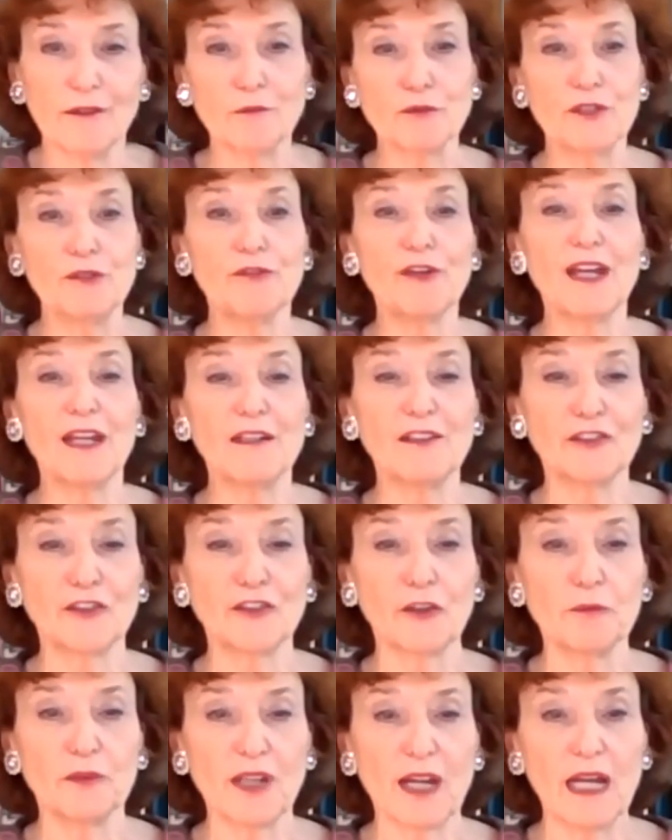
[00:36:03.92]
prevail
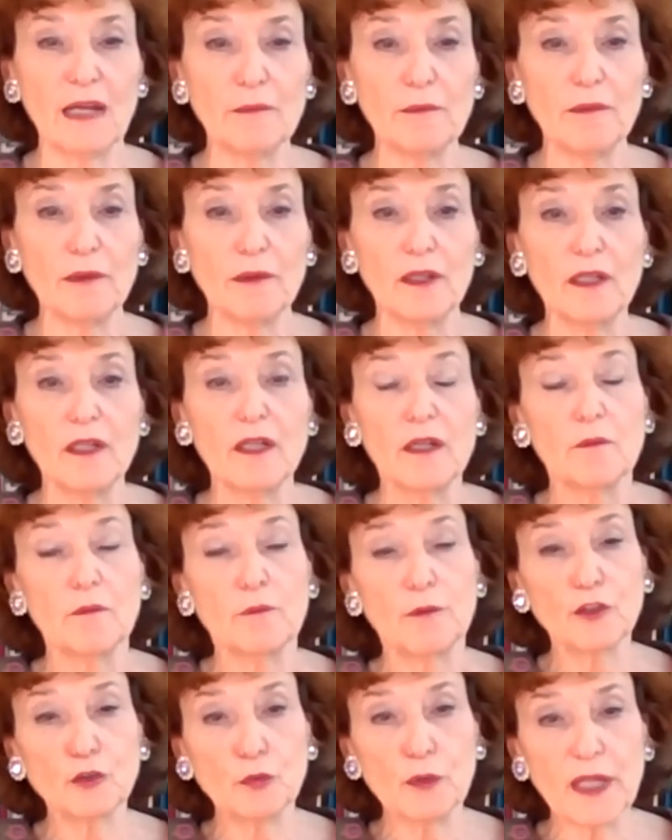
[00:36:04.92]
sometimes,
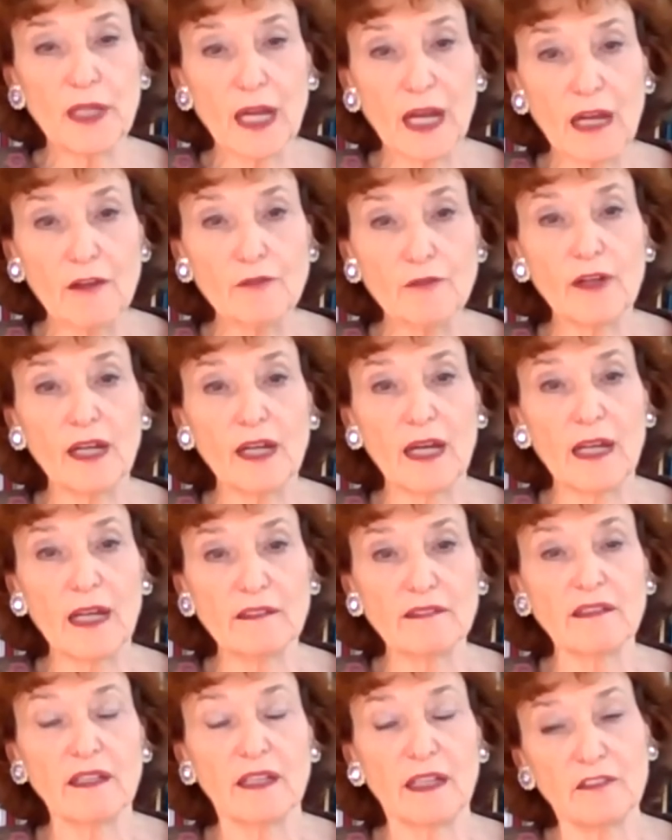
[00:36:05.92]
but we have,
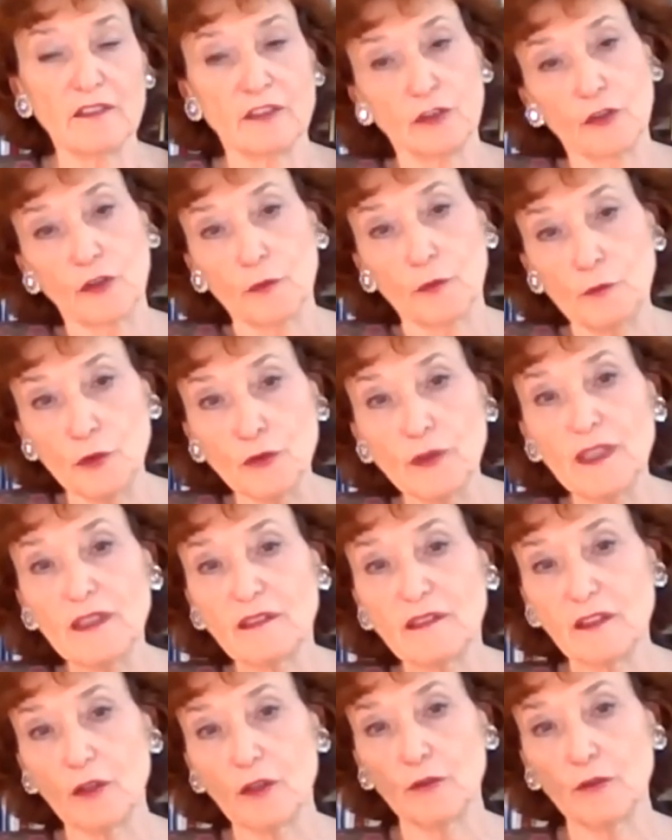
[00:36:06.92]
as the
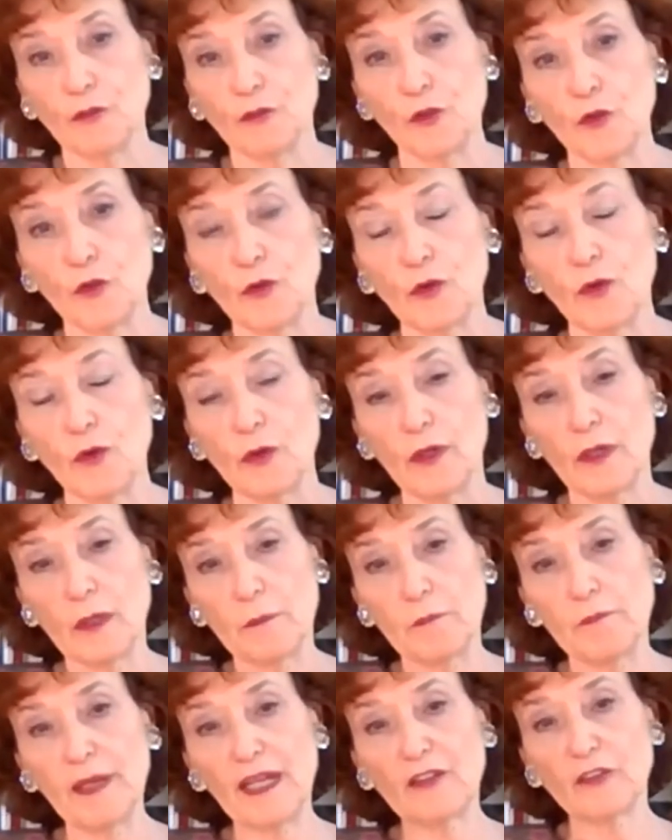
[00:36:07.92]
community of law,
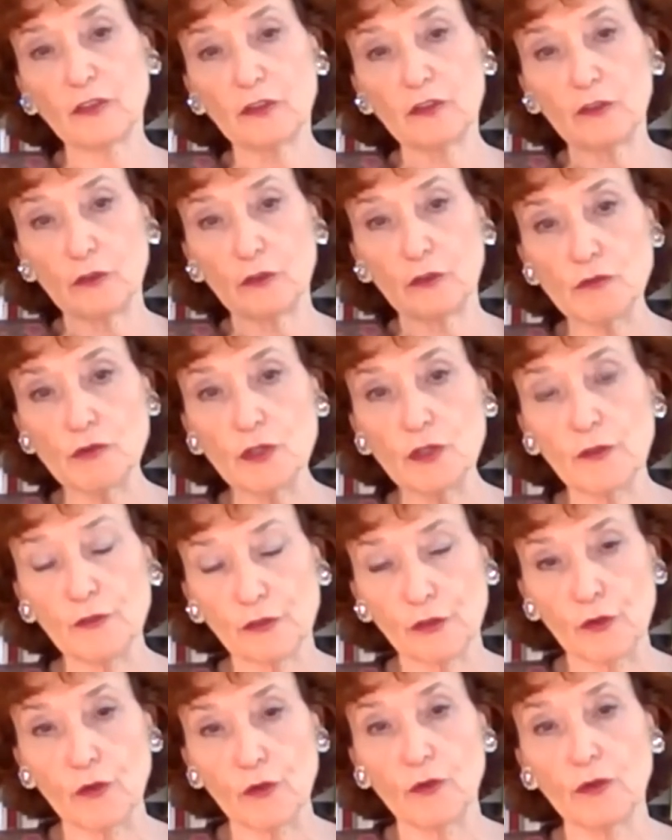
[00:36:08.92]
based on the rule
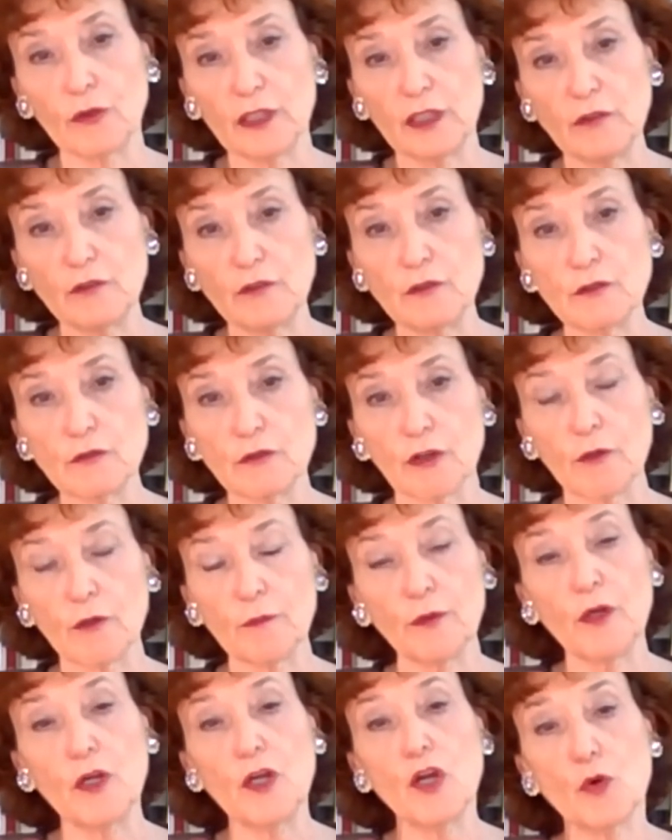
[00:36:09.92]
of law in
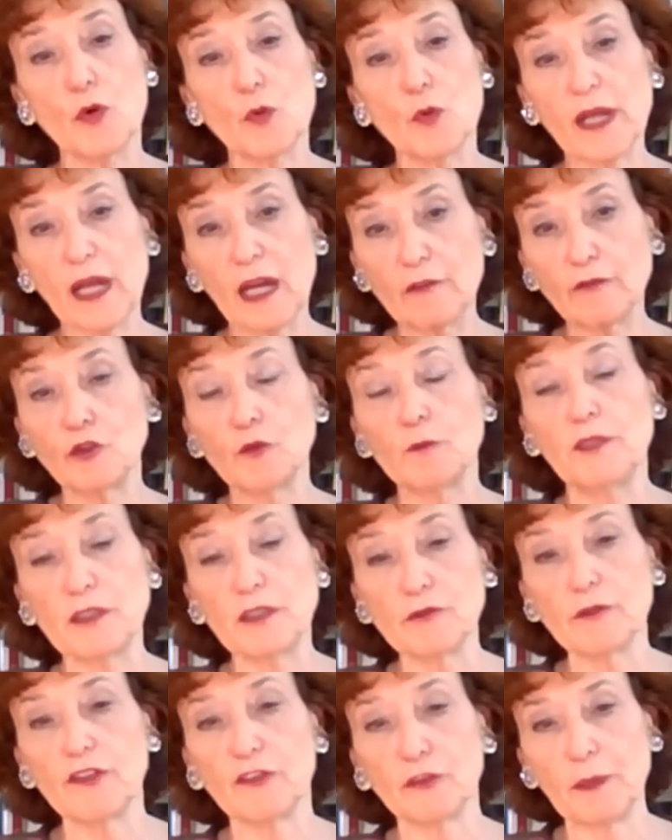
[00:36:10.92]
Europe, we have to
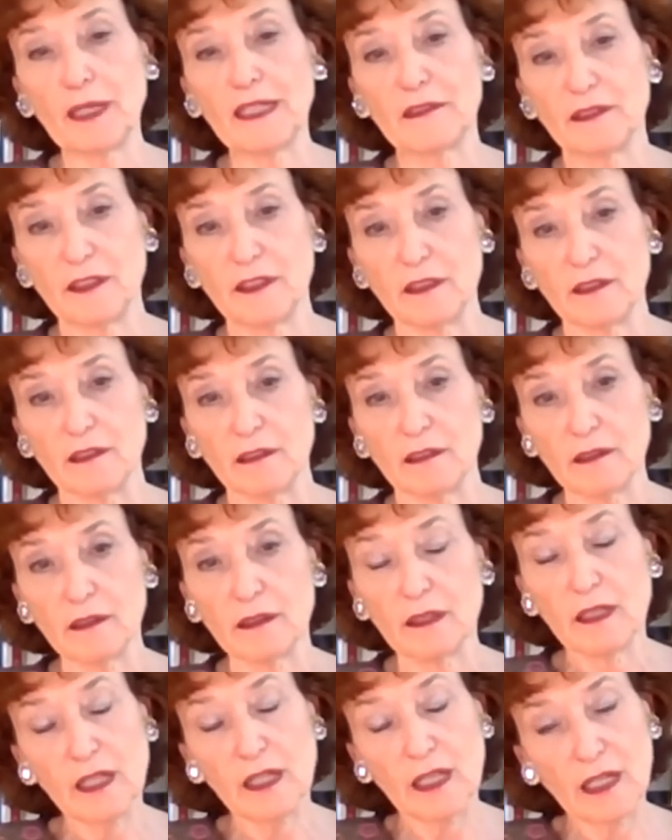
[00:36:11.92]
be respected.
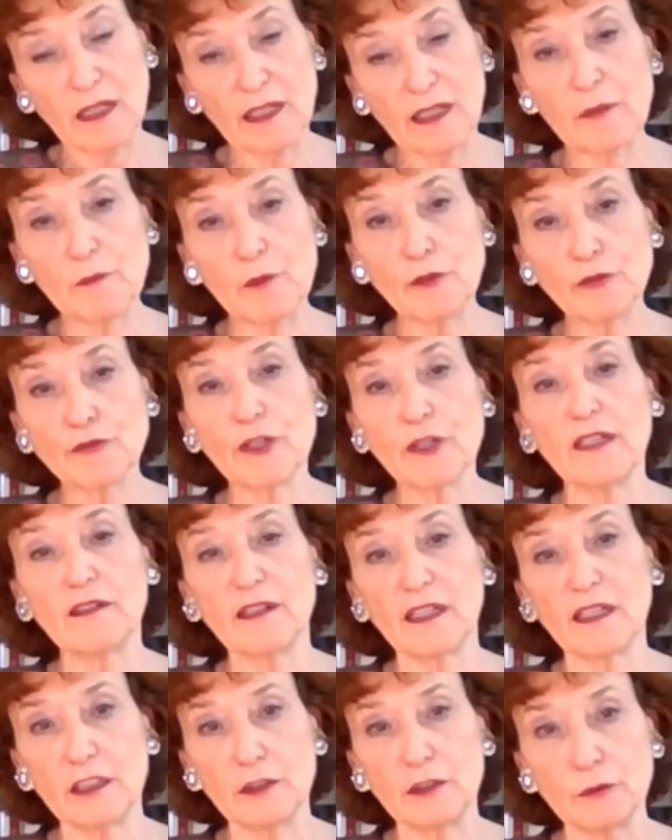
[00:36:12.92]
And I'm
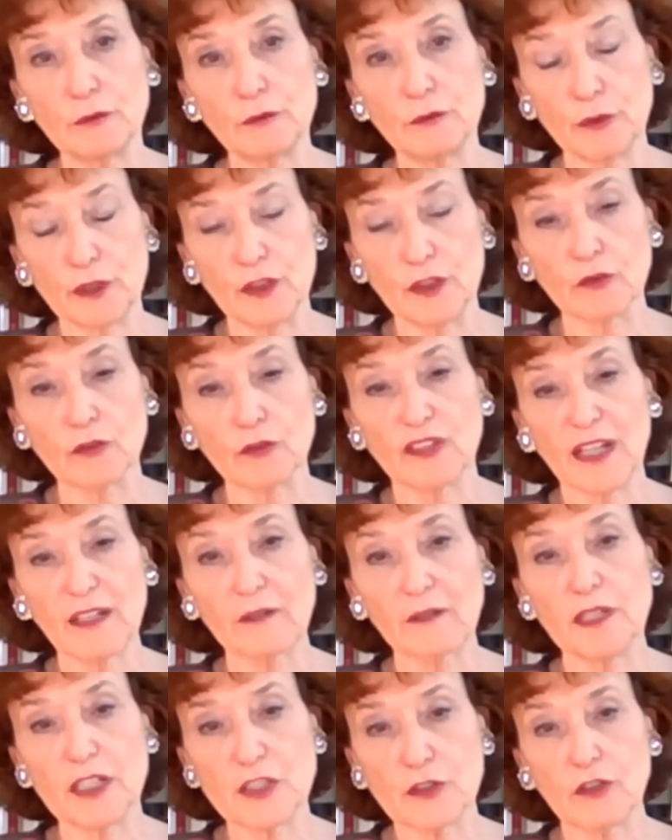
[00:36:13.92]
afraid that if we don't
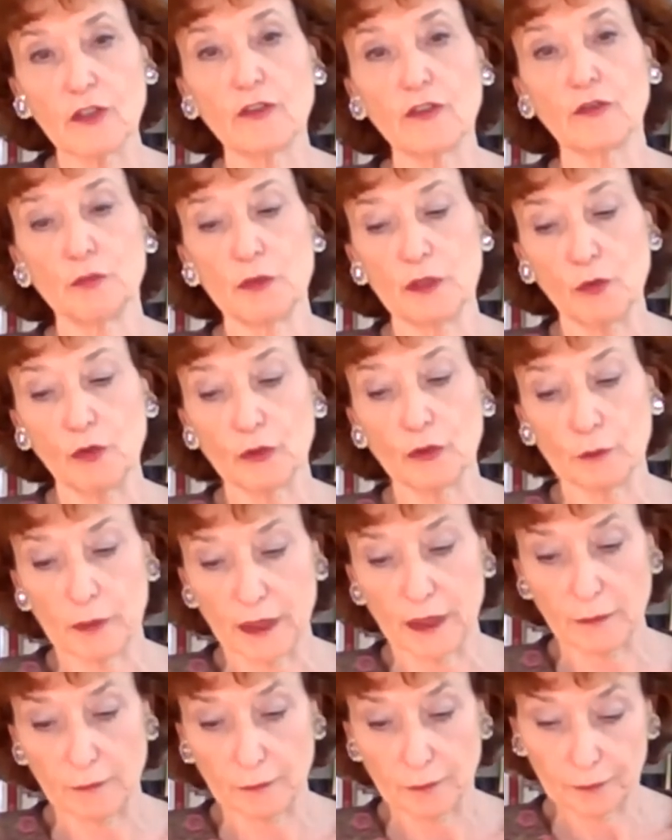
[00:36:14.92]
take measures, we won't
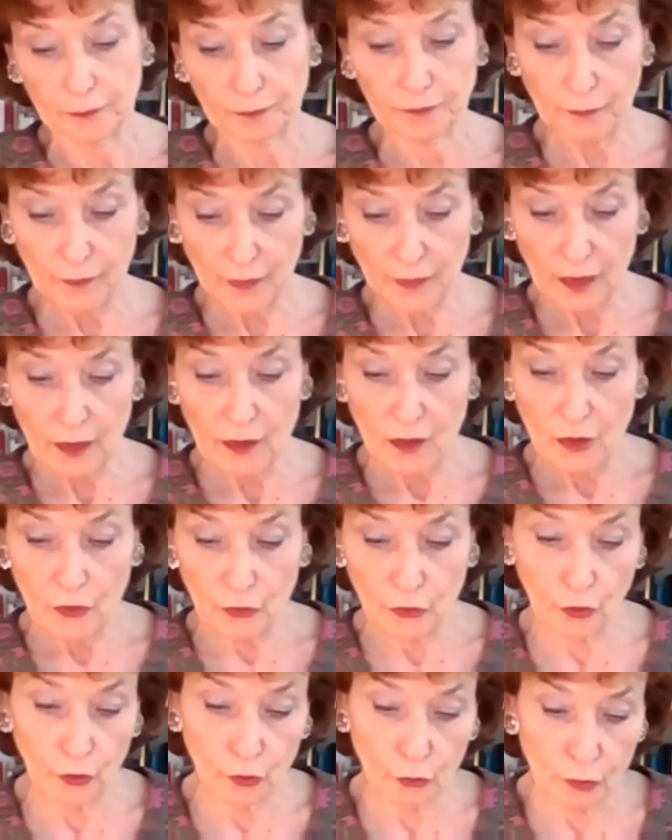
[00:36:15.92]
be.
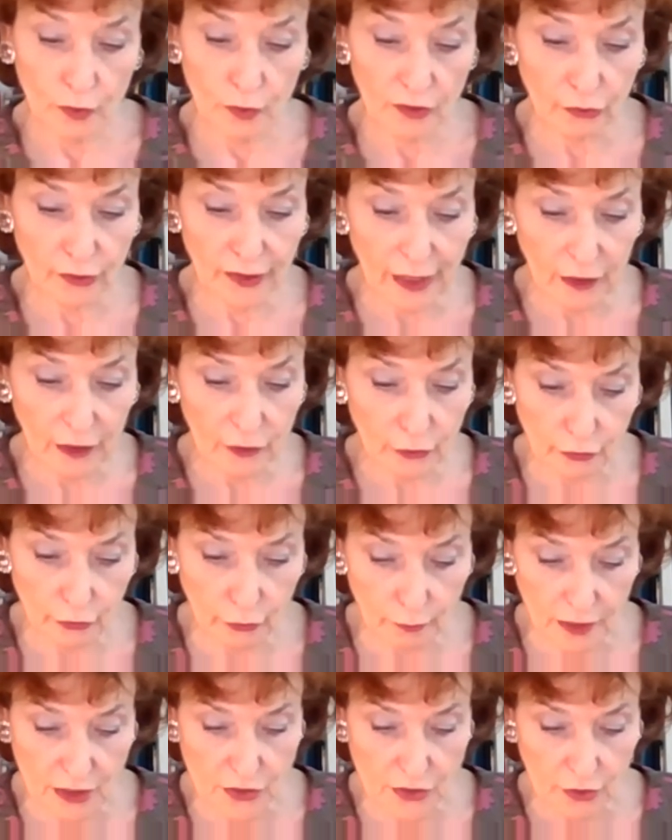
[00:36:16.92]
So with regard to
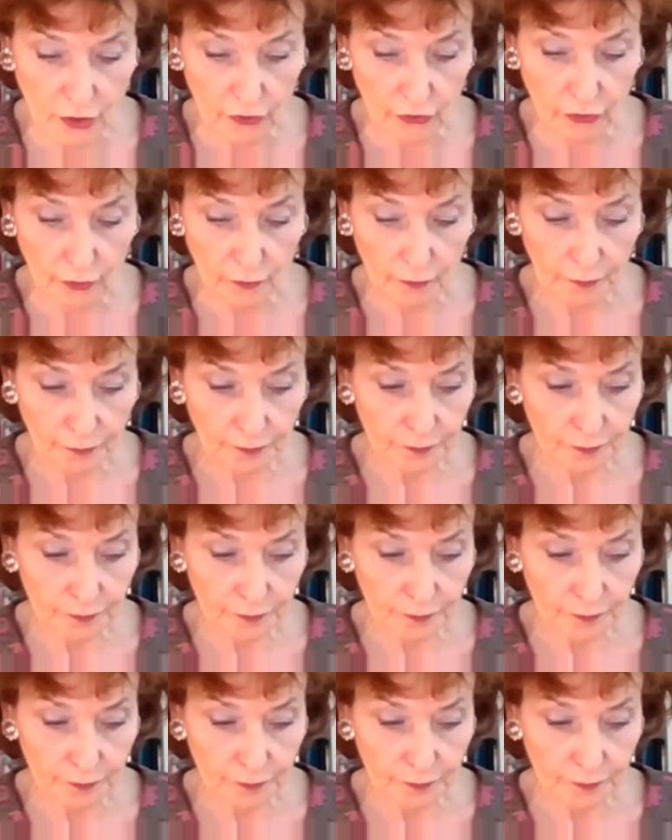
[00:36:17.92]
the measures,